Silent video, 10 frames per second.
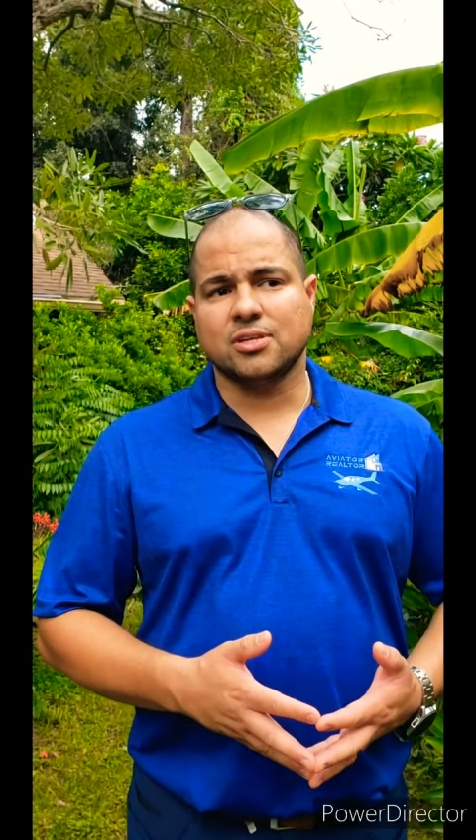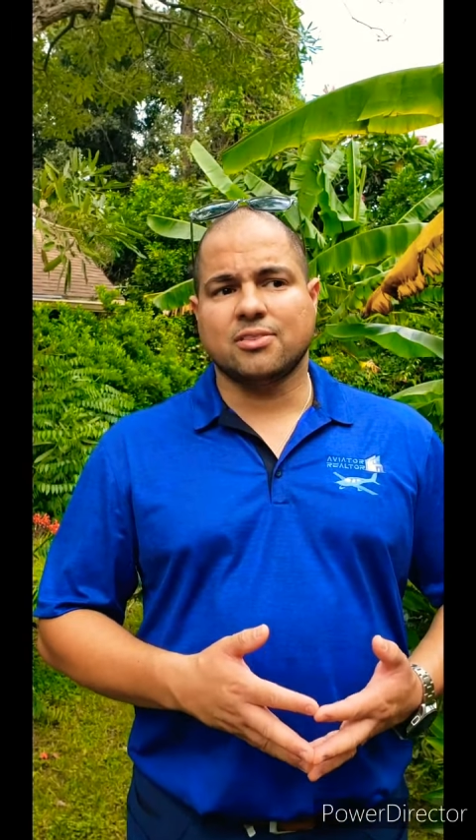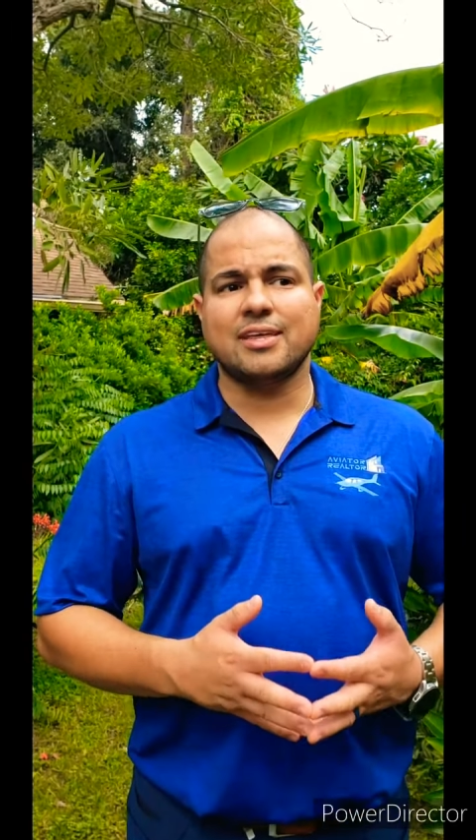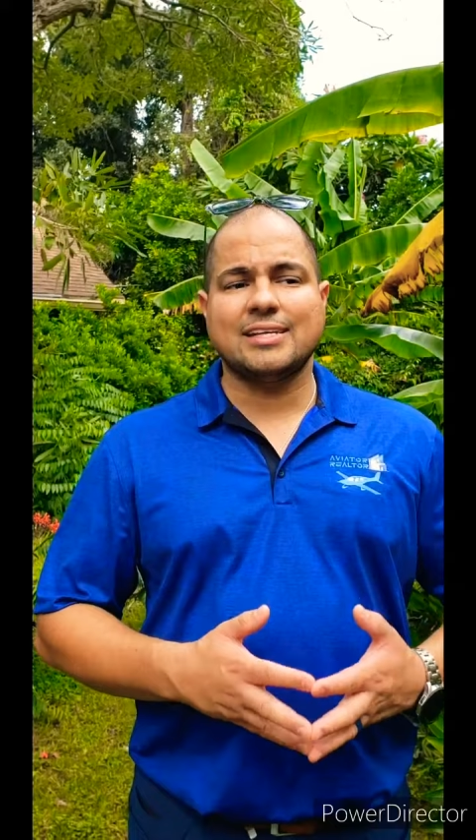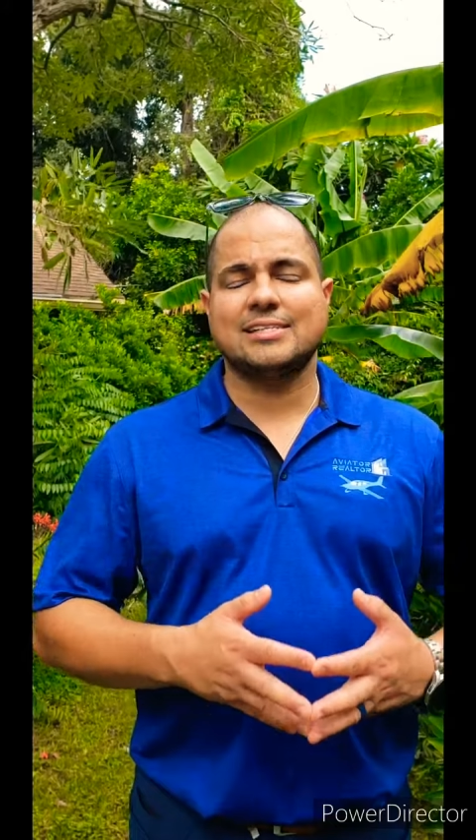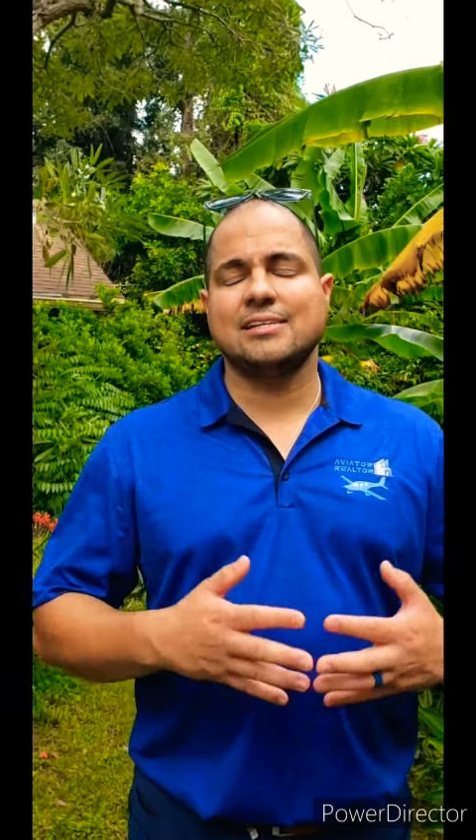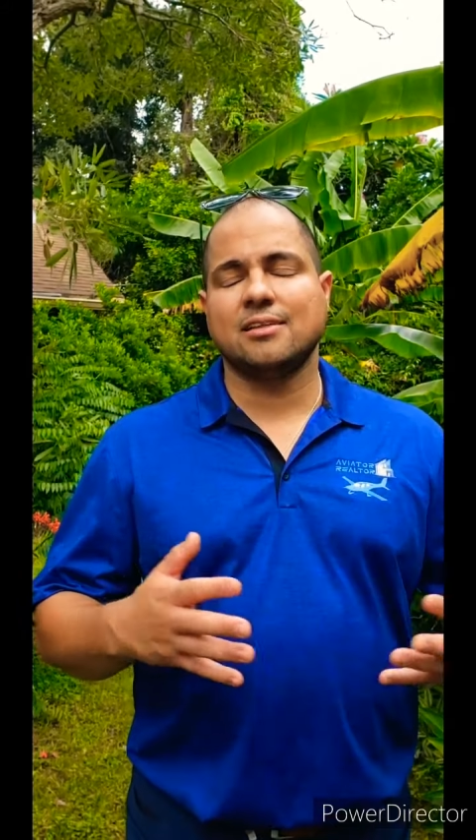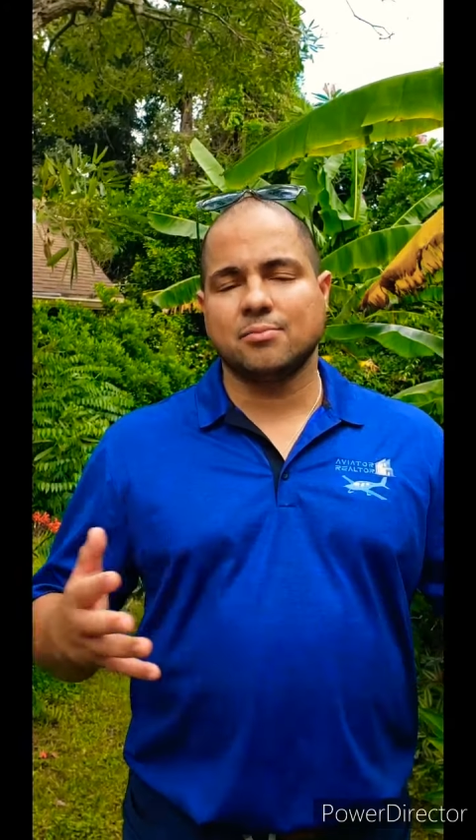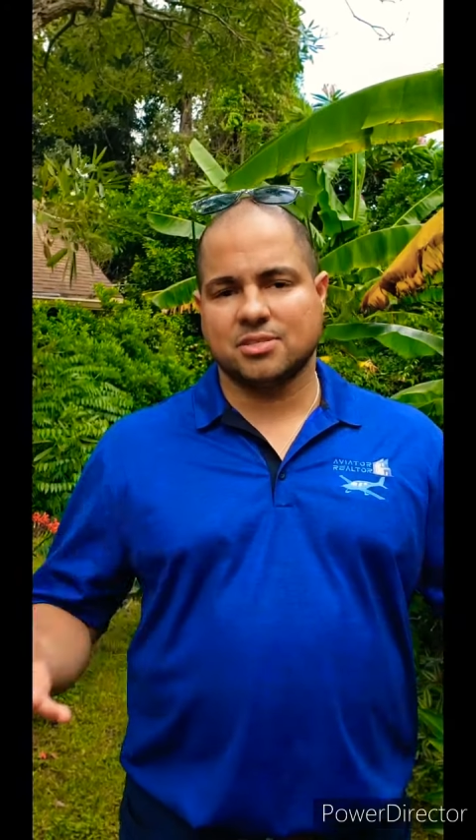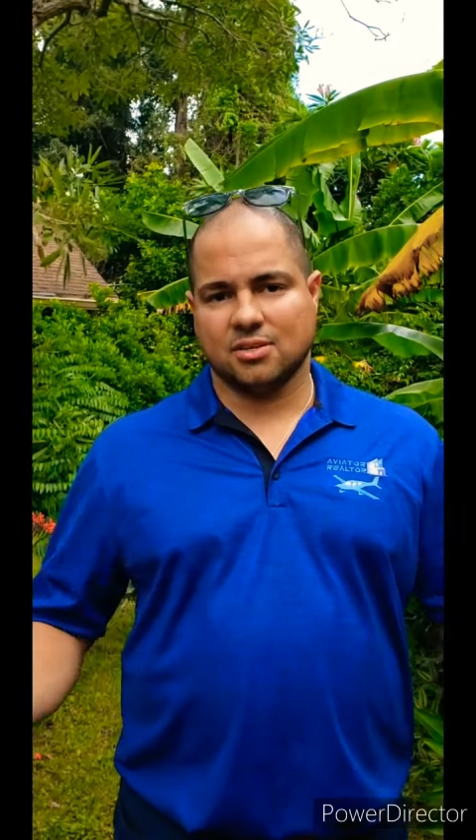that they see
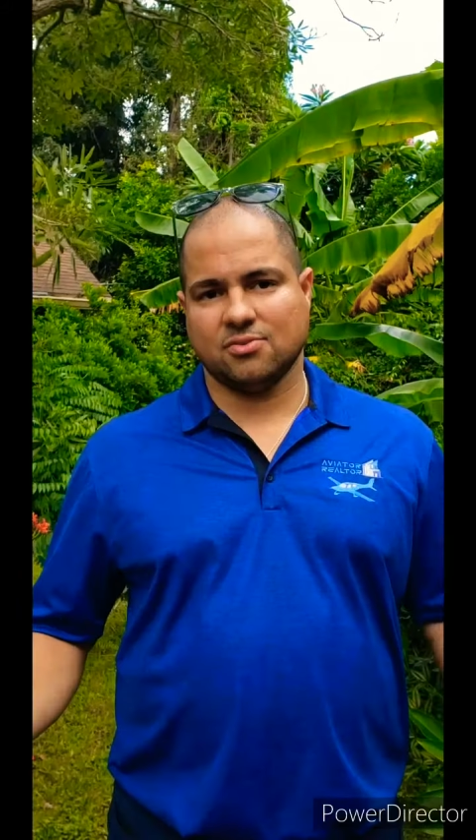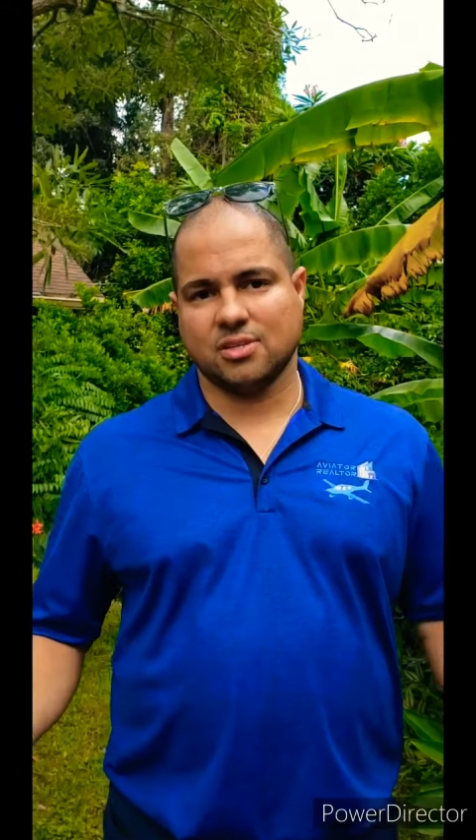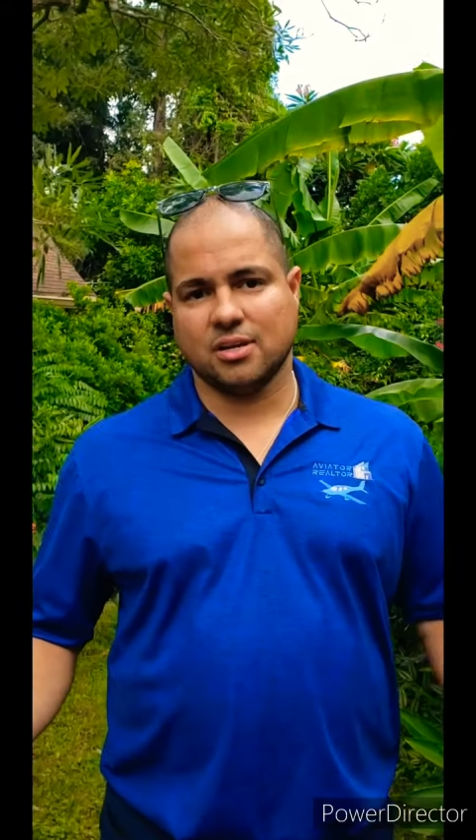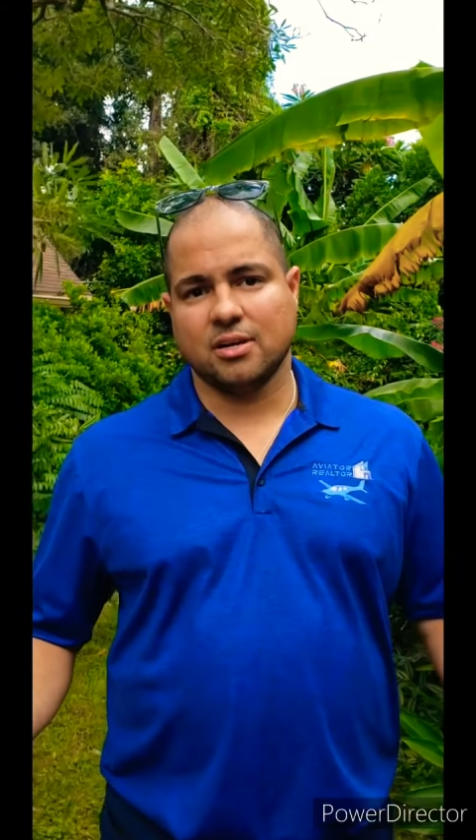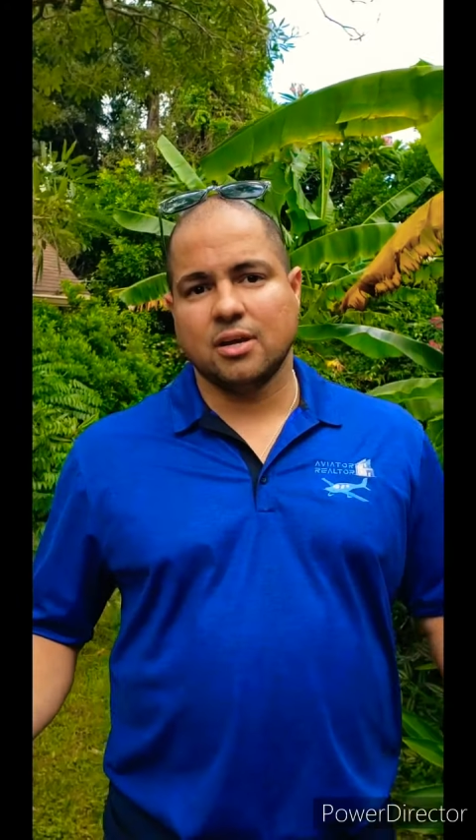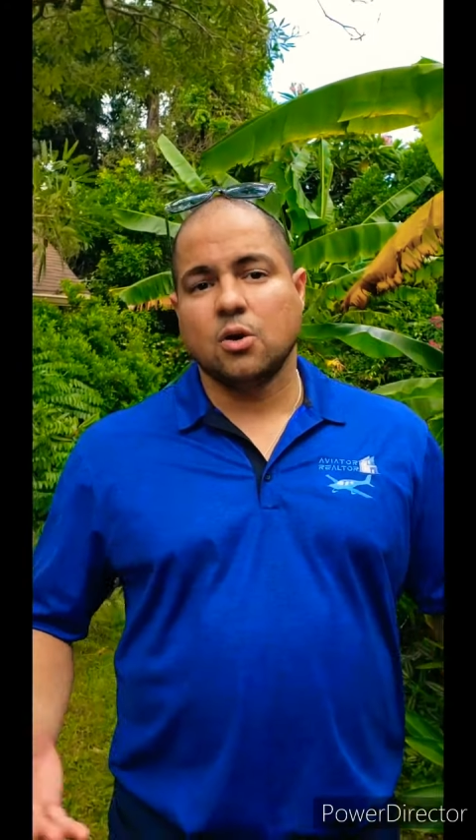themselves there.